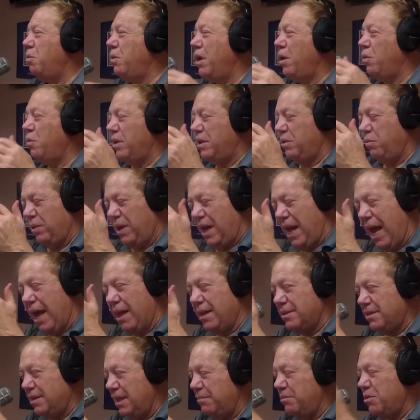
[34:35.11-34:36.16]
Well, when
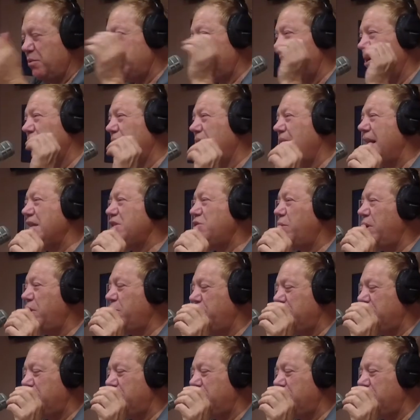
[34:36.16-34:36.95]
Alice Lehman was here last week,